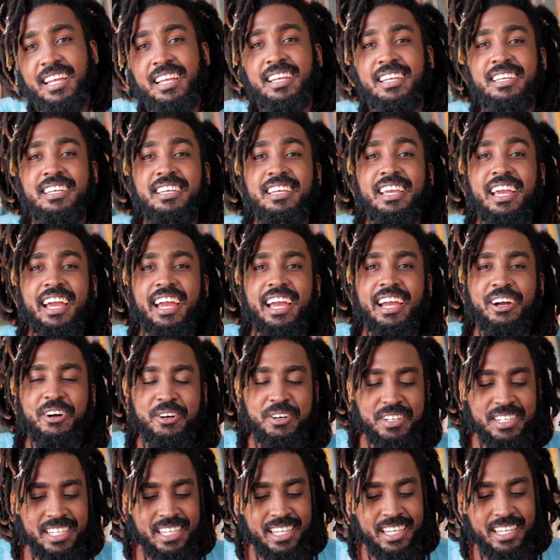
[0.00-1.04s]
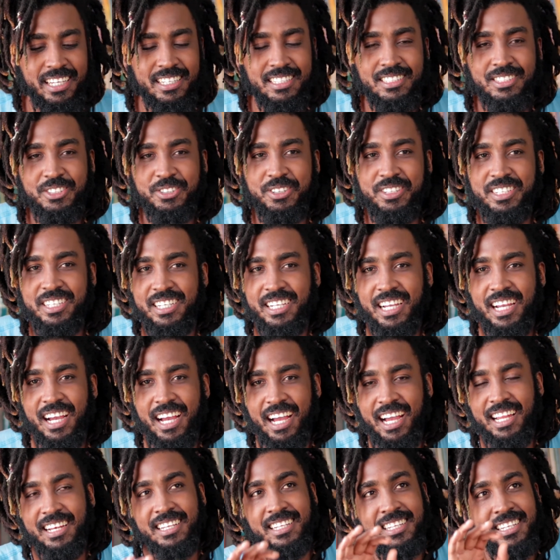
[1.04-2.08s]
Yeah, okay. So the
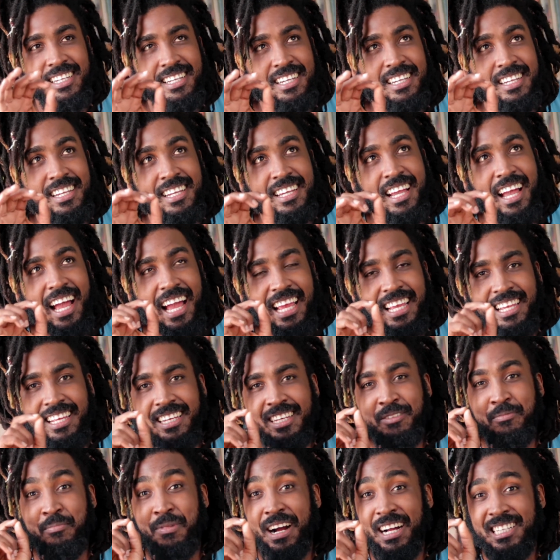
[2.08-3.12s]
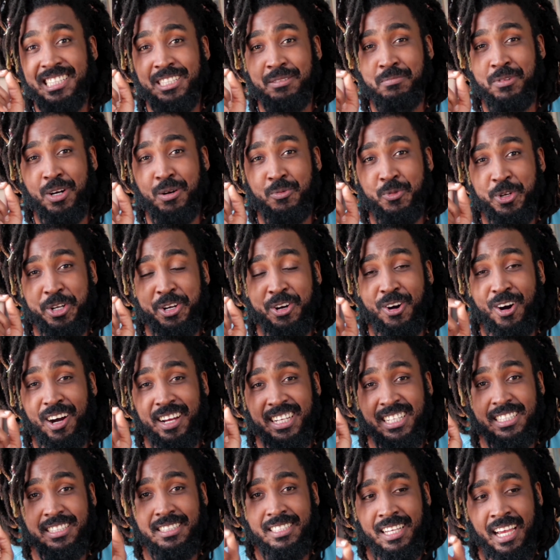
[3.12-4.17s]
card, I hit the maximum
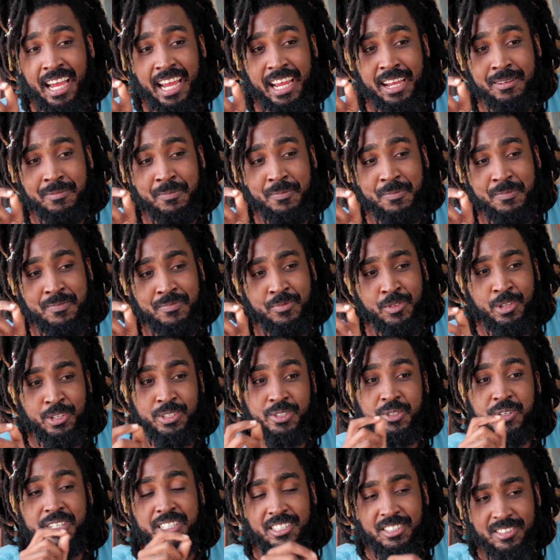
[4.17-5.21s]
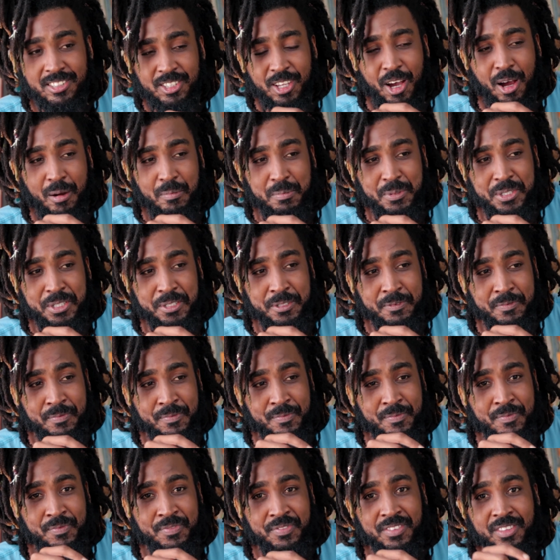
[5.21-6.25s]
recording time. So it stopped.
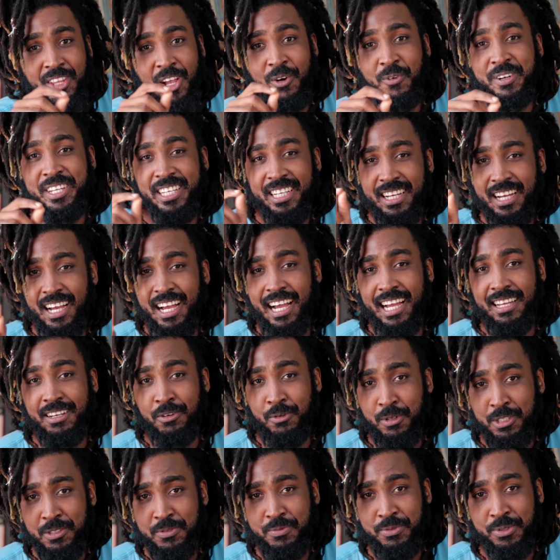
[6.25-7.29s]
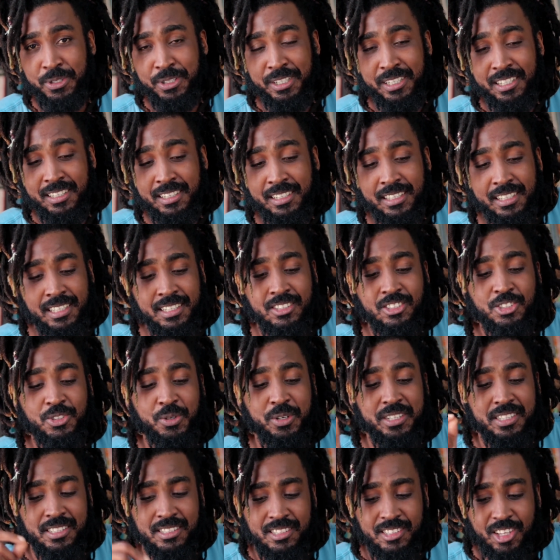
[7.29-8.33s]
Now the card was full. So
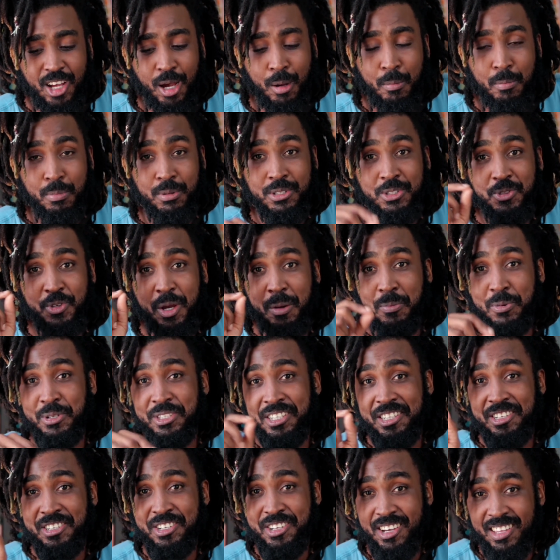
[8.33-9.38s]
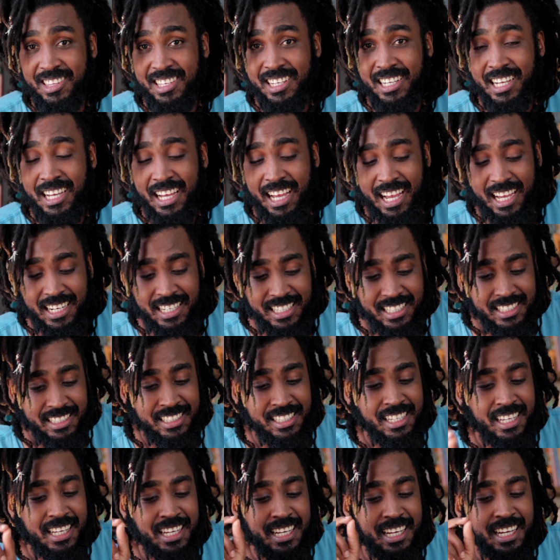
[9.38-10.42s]
it stopped. So I put another card
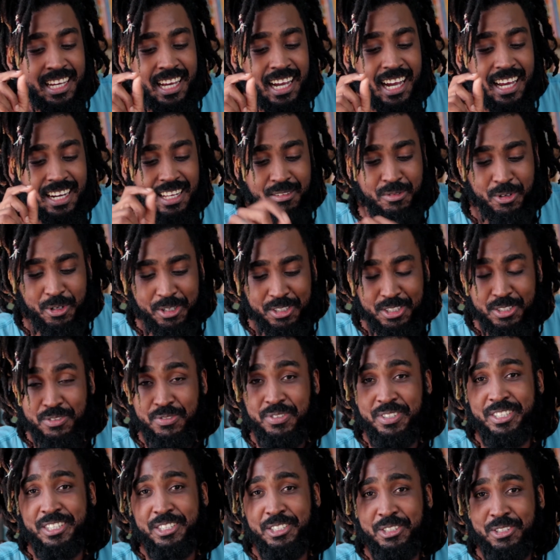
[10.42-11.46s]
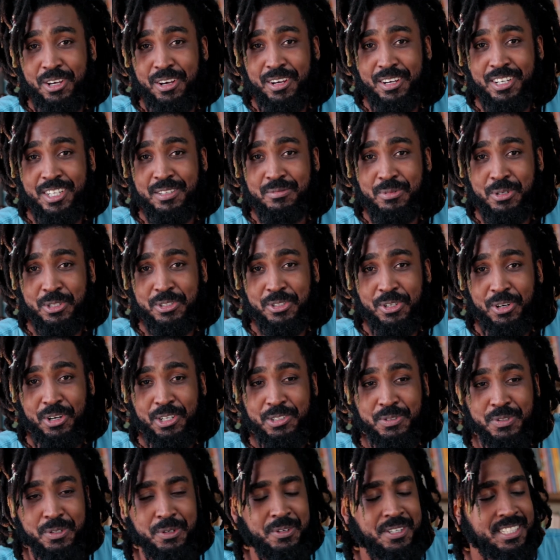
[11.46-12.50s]
in and I'm going to finish talking about
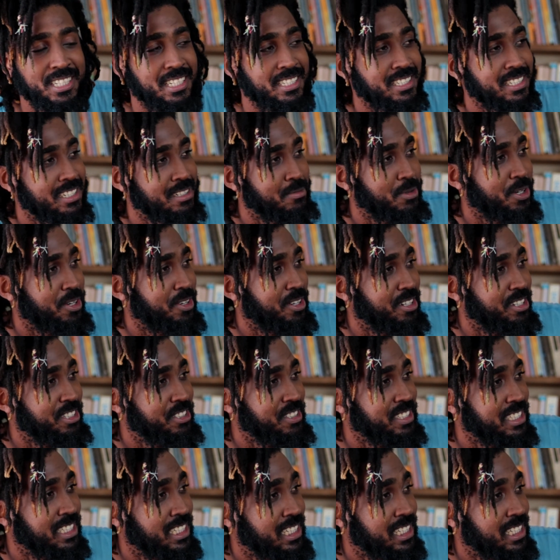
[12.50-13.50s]
Audrey. What was I saying about Audrey?